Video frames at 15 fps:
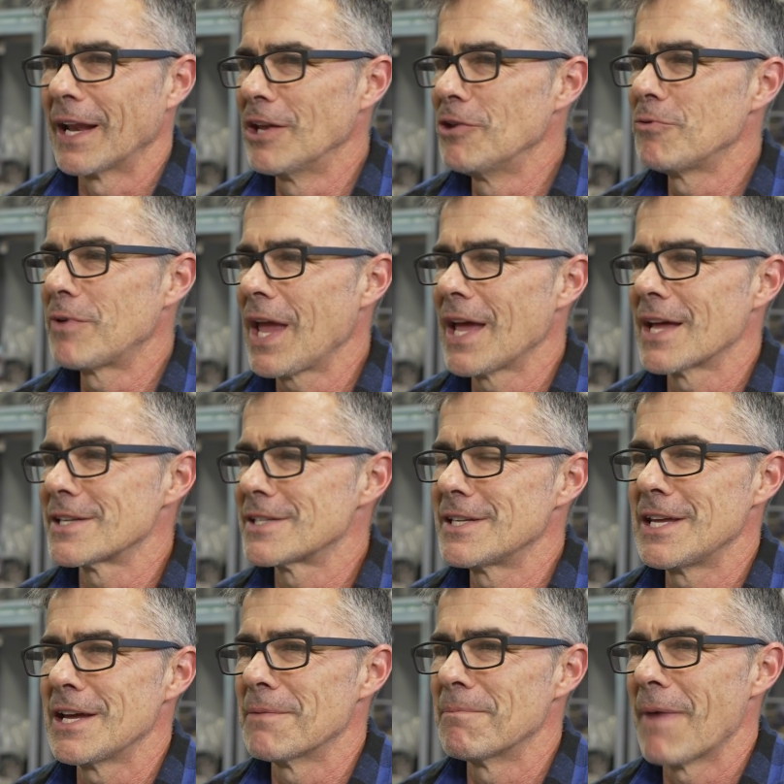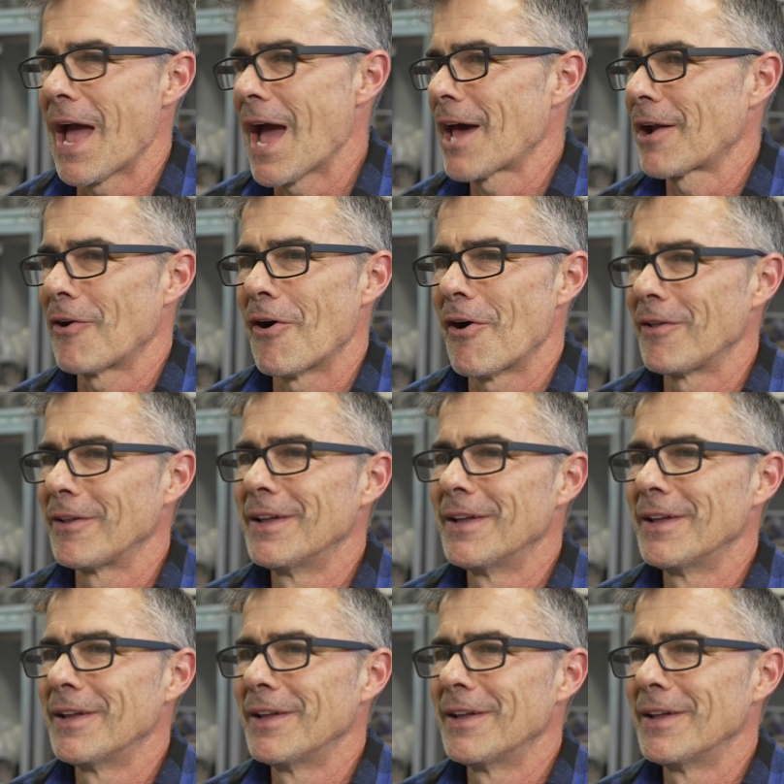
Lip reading: and you can't see them at all.